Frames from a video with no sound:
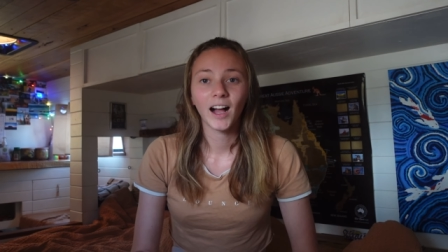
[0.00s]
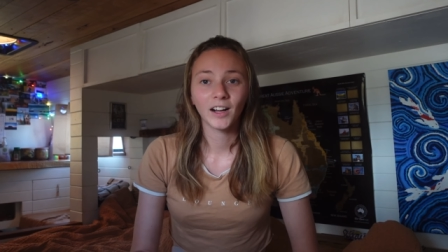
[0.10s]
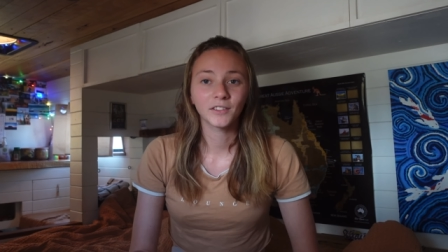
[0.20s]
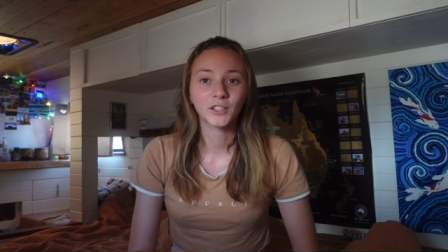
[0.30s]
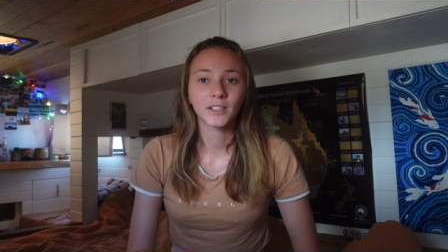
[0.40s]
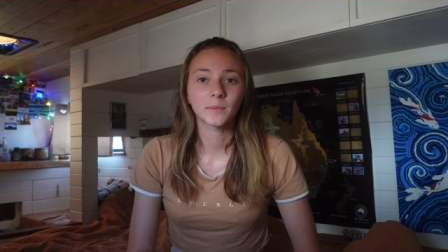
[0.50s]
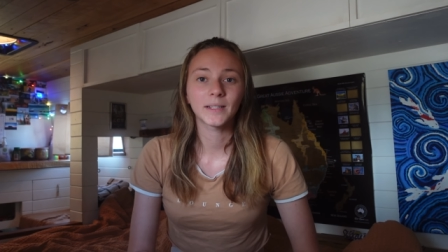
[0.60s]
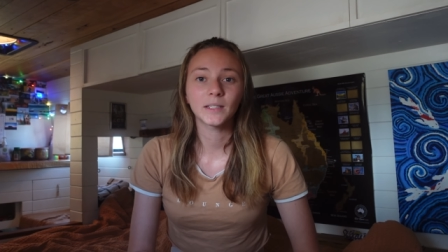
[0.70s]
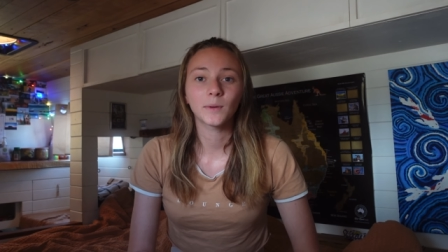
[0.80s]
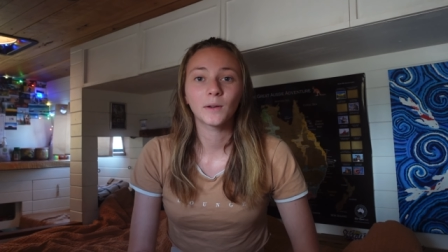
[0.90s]
After
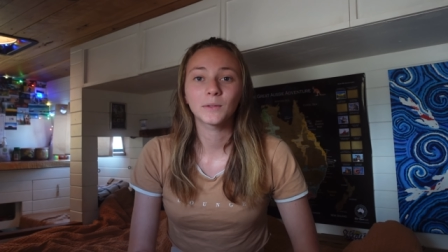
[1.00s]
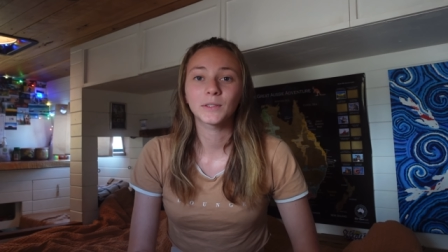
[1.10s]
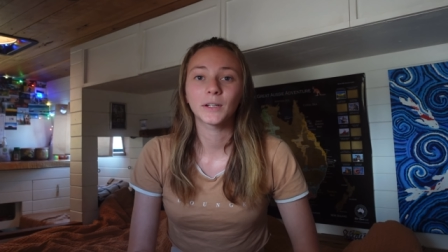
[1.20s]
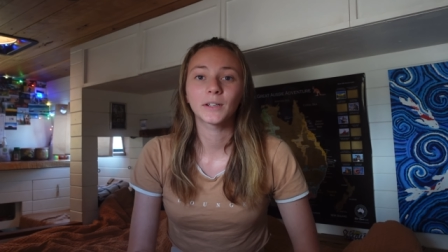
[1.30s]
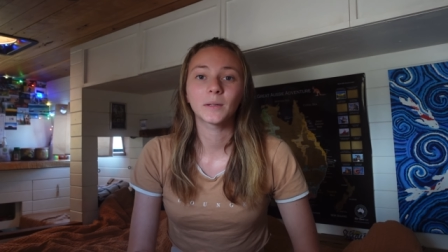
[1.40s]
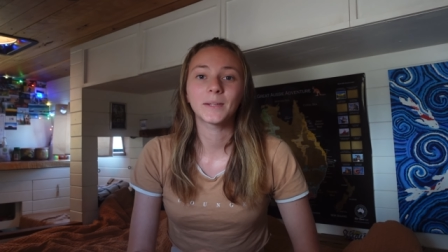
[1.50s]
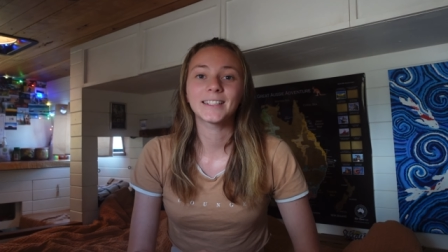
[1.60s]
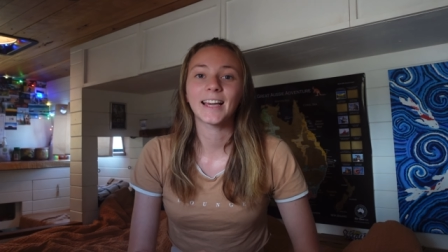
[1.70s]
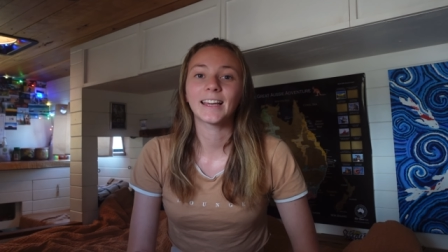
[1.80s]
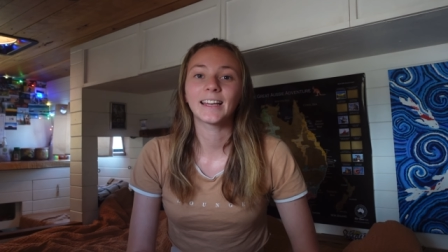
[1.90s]
Christmas we're also going to be
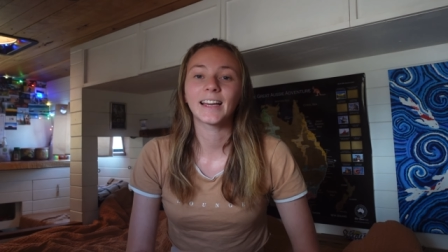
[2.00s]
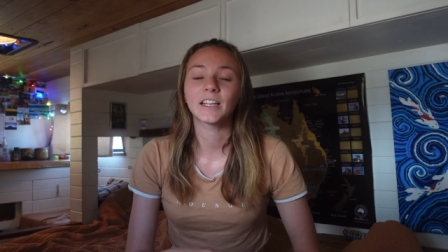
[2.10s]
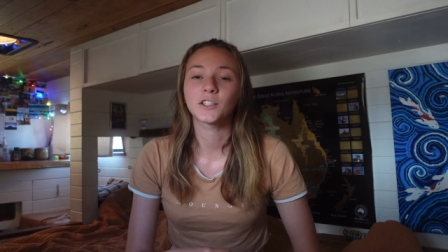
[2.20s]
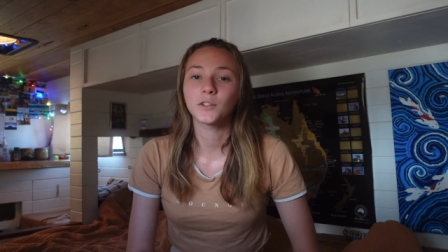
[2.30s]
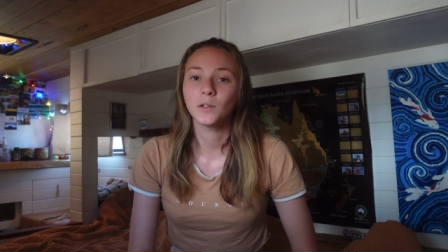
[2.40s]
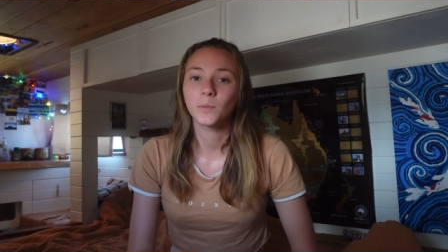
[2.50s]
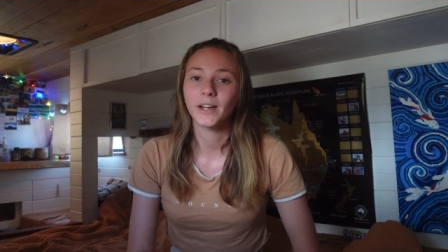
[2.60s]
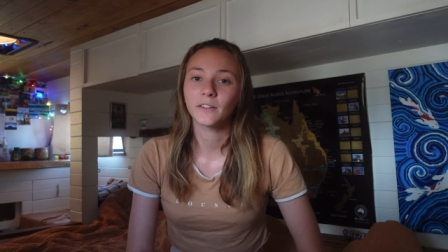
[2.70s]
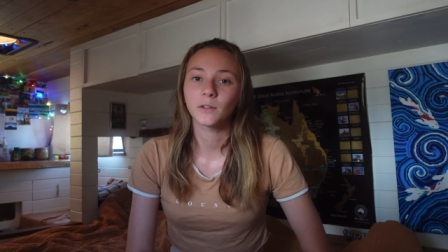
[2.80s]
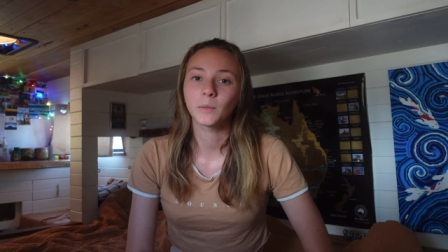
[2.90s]
taking a short
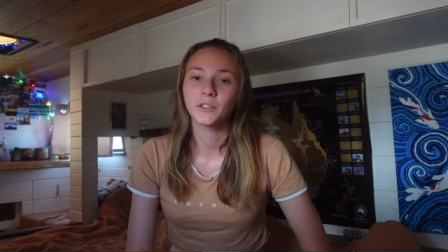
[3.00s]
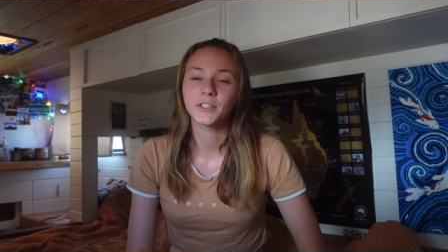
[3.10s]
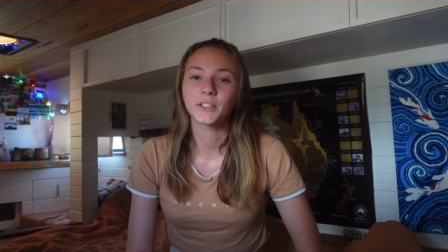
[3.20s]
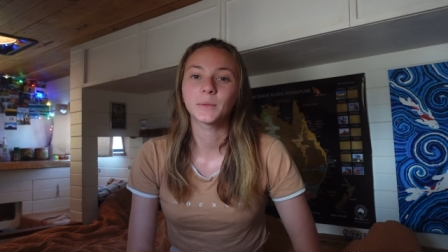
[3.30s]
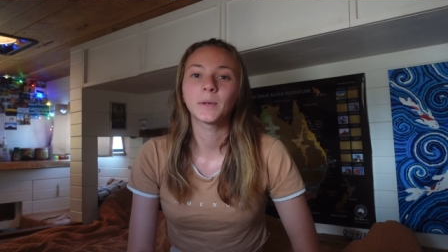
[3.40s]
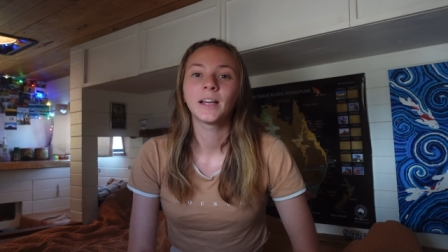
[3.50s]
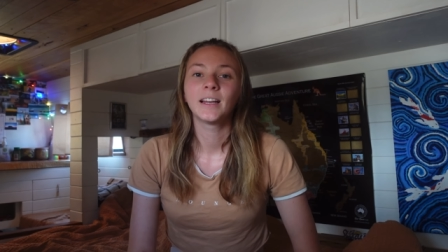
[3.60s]
break from YouTube